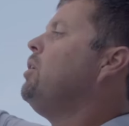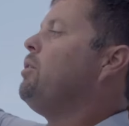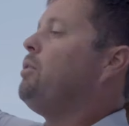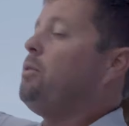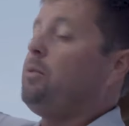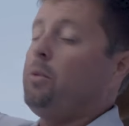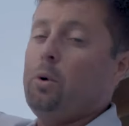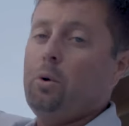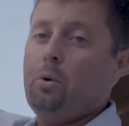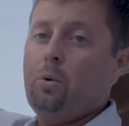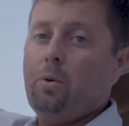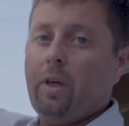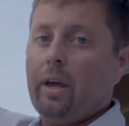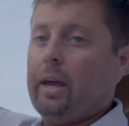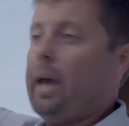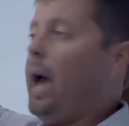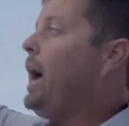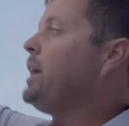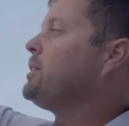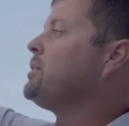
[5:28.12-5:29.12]
through the
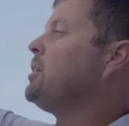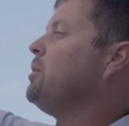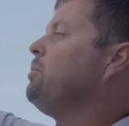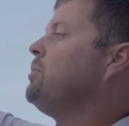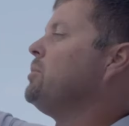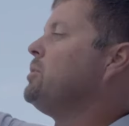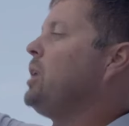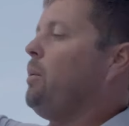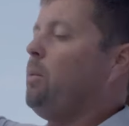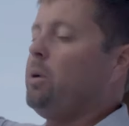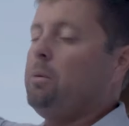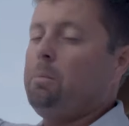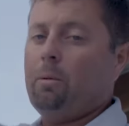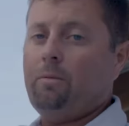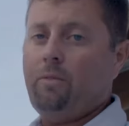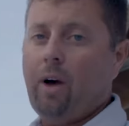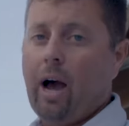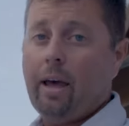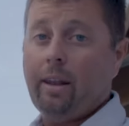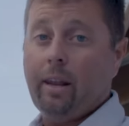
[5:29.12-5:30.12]
gasket that we
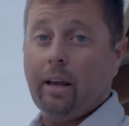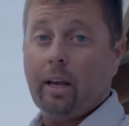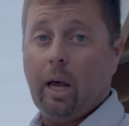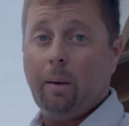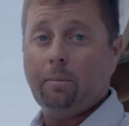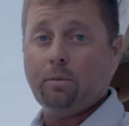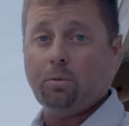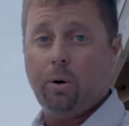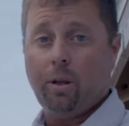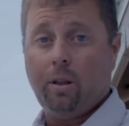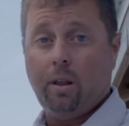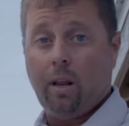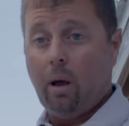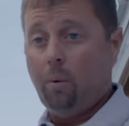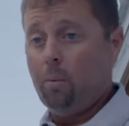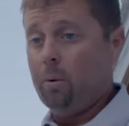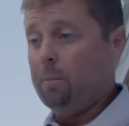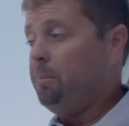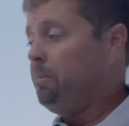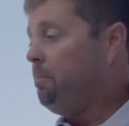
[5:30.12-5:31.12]
provide that comes with it,
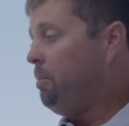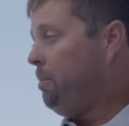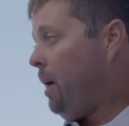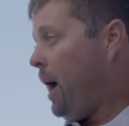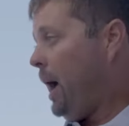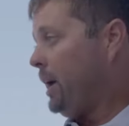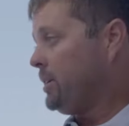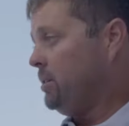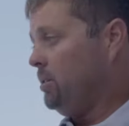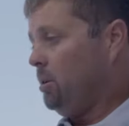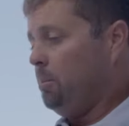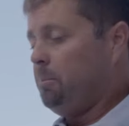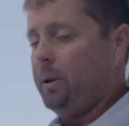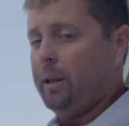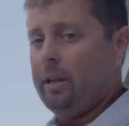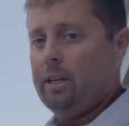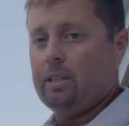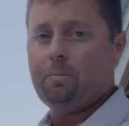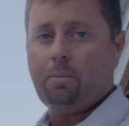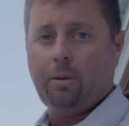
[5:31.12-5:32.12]
that we ask you to
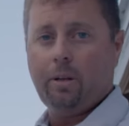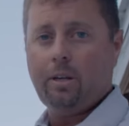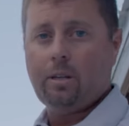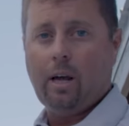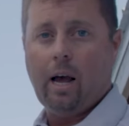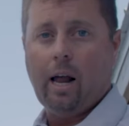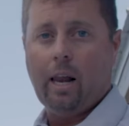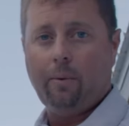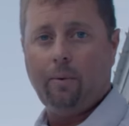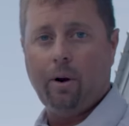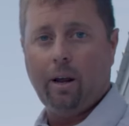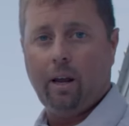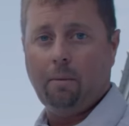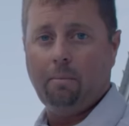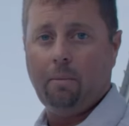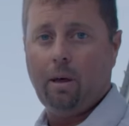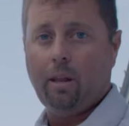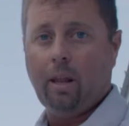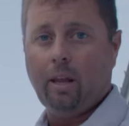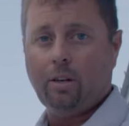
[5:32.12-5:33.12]
please highly
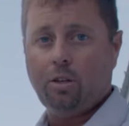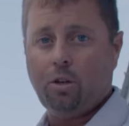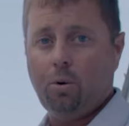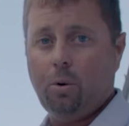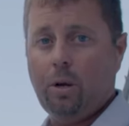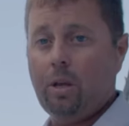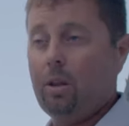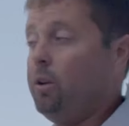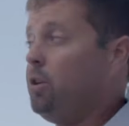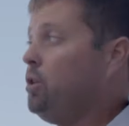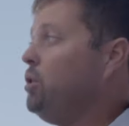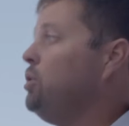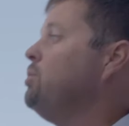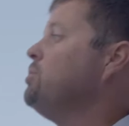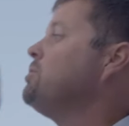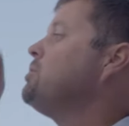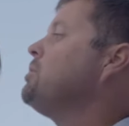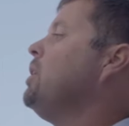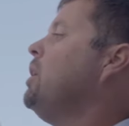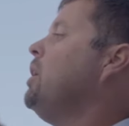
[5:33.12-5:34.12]
recommend that you either
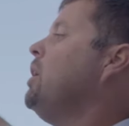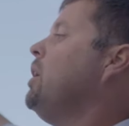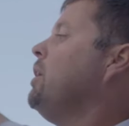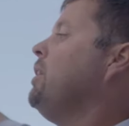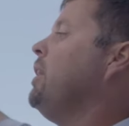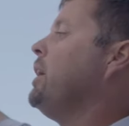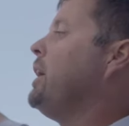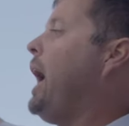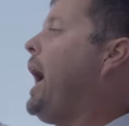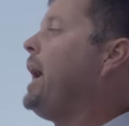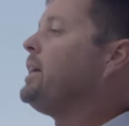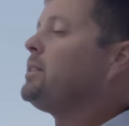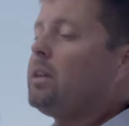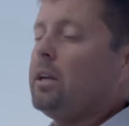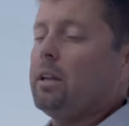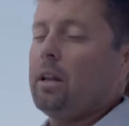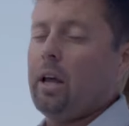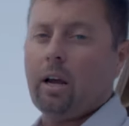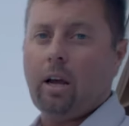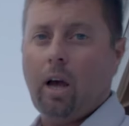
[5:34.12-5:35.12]
use the
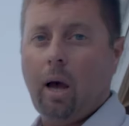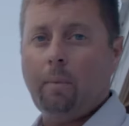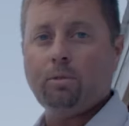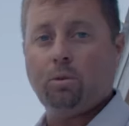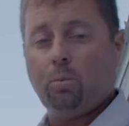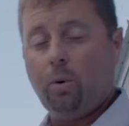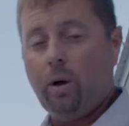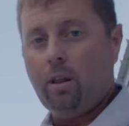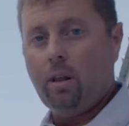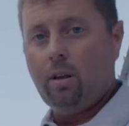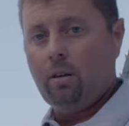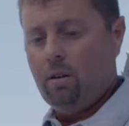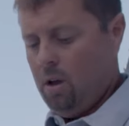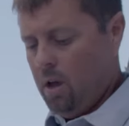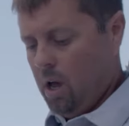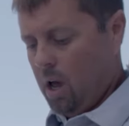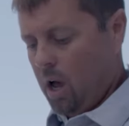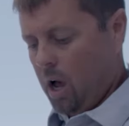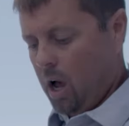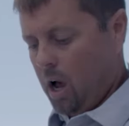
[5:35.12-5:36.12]
gasket that comes with it,
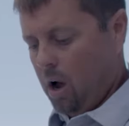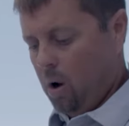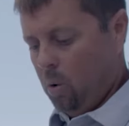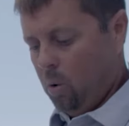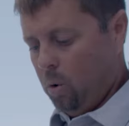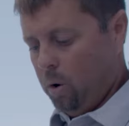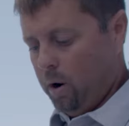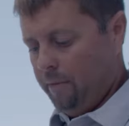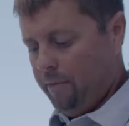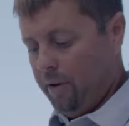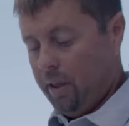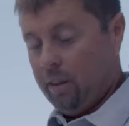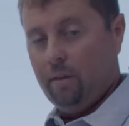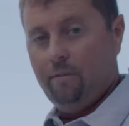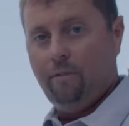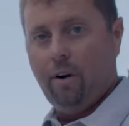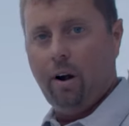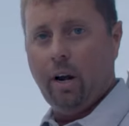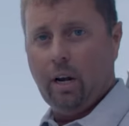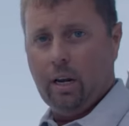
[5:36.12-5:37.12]
or if at the
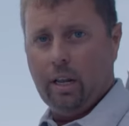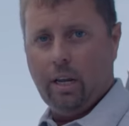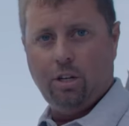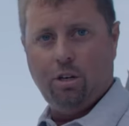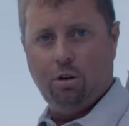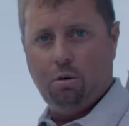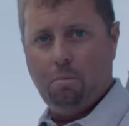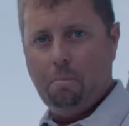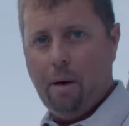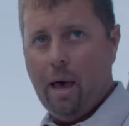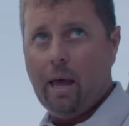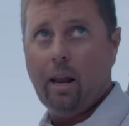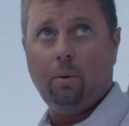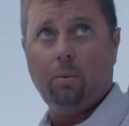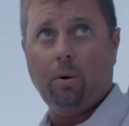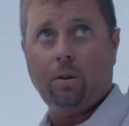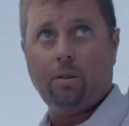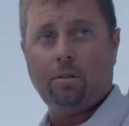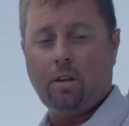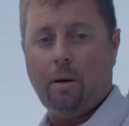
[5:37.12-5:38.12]
very least you bed it
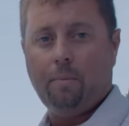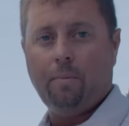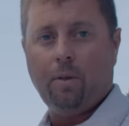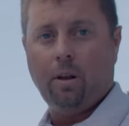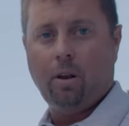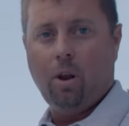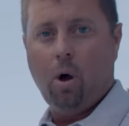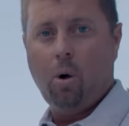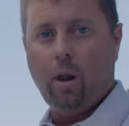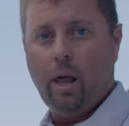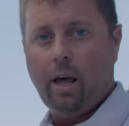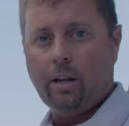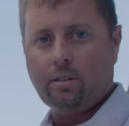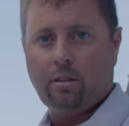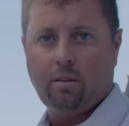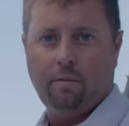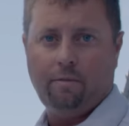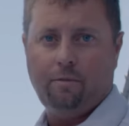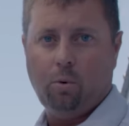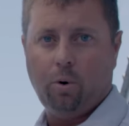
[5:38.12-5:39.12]
with something no less
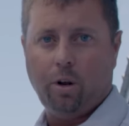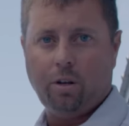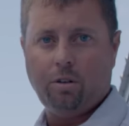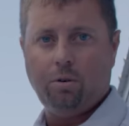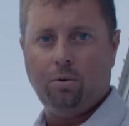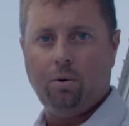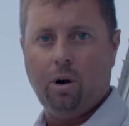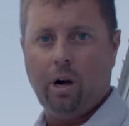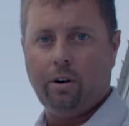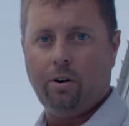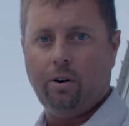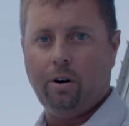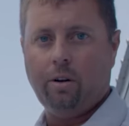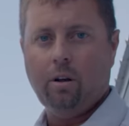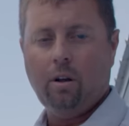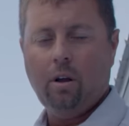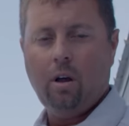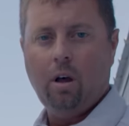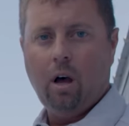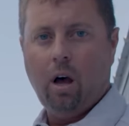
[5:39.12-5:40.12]
than 4200
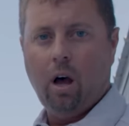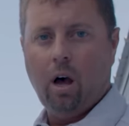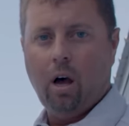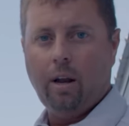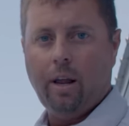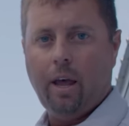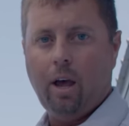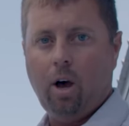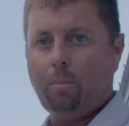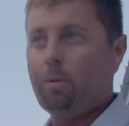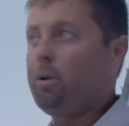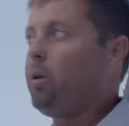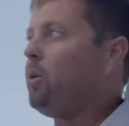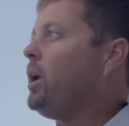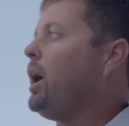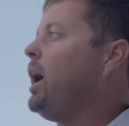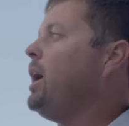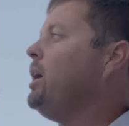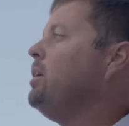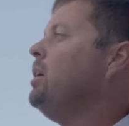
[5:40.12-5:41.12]
to help
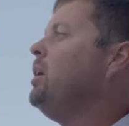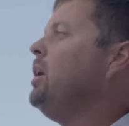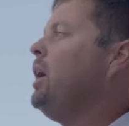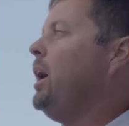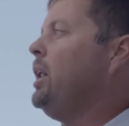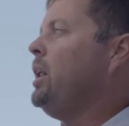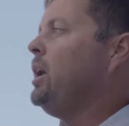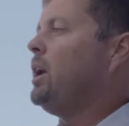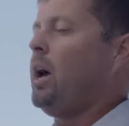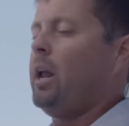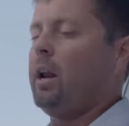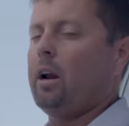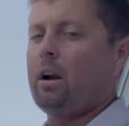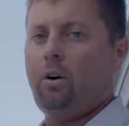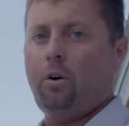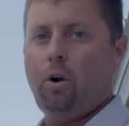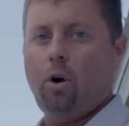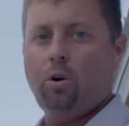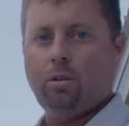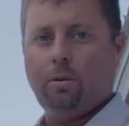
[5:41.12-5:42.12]
create any kind of
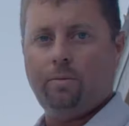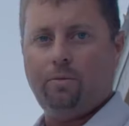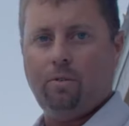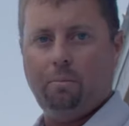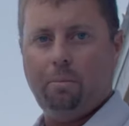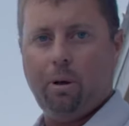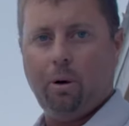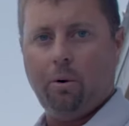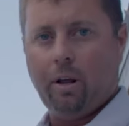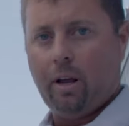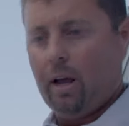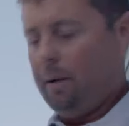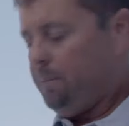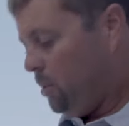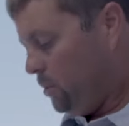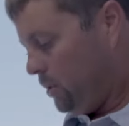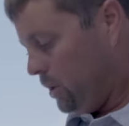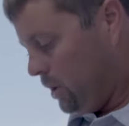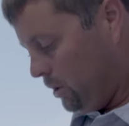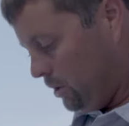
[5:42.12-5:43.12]
corrosion from building up
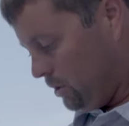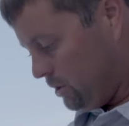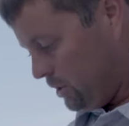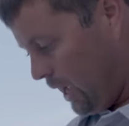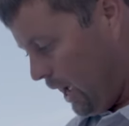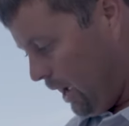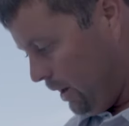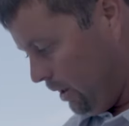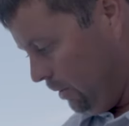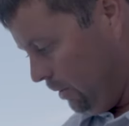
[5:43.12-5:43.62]
on the underside